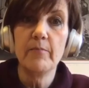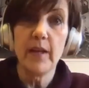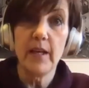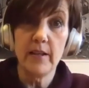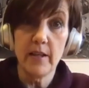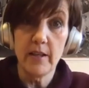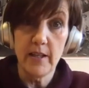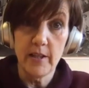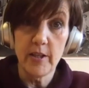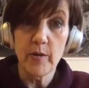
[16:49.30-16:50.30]
in
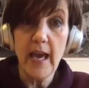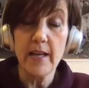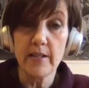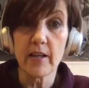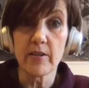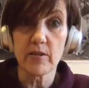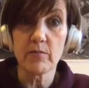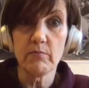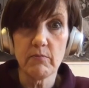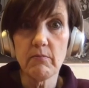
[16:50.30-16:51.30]
the UK does
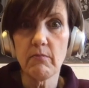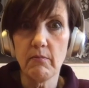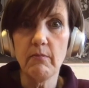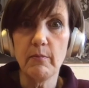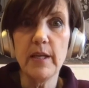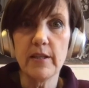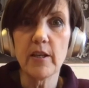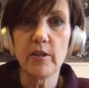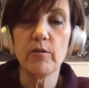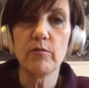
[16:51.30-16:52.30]
mean
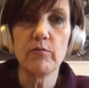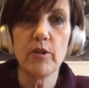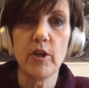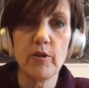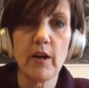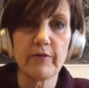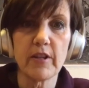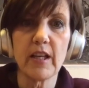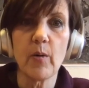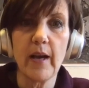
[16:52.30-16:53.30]
that you have to
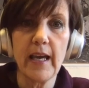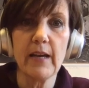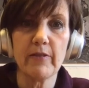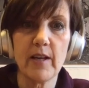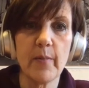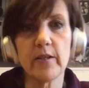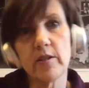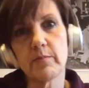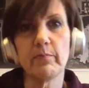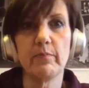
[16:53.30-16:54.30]
think quite carefully about just